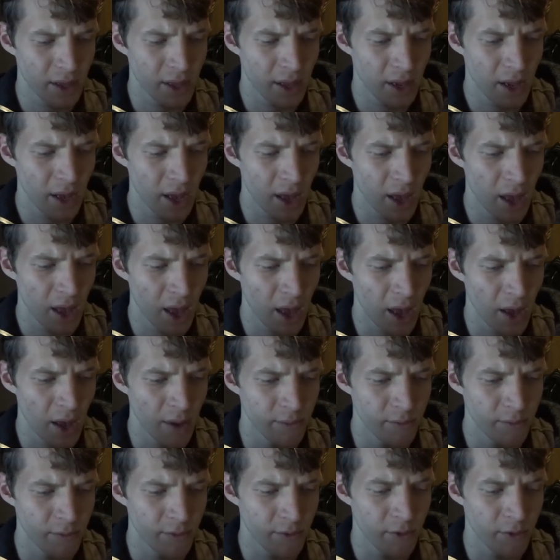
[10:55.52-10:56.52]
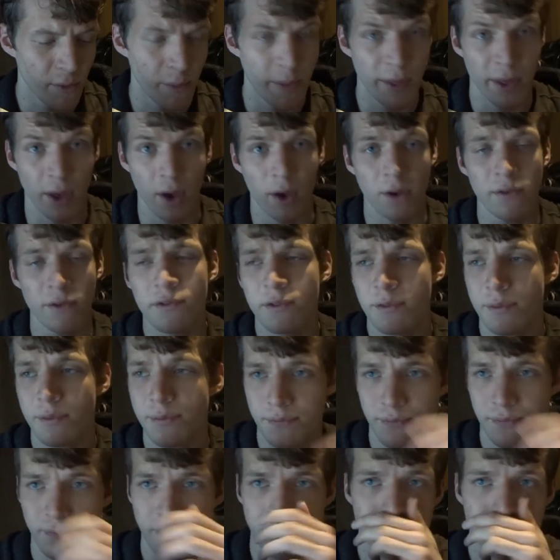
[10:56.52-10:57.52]
from the off
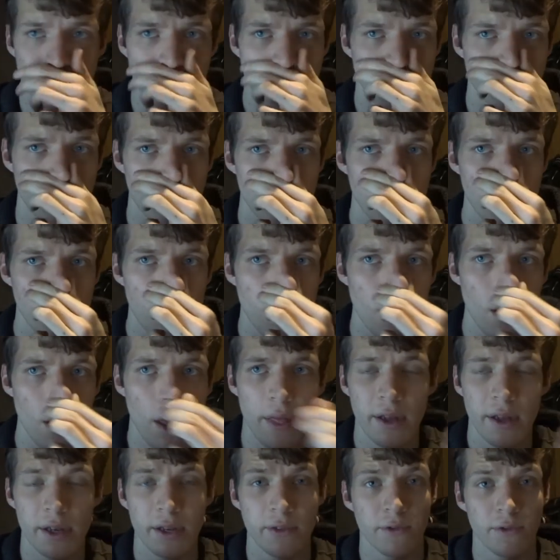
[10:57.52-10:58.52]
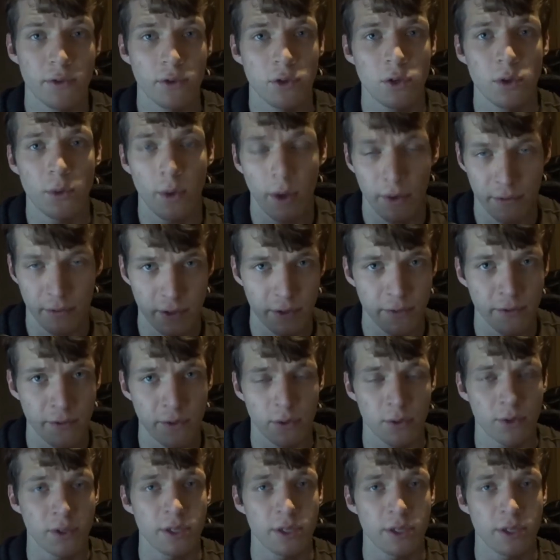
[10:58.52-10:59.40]
that if you do have difficulties,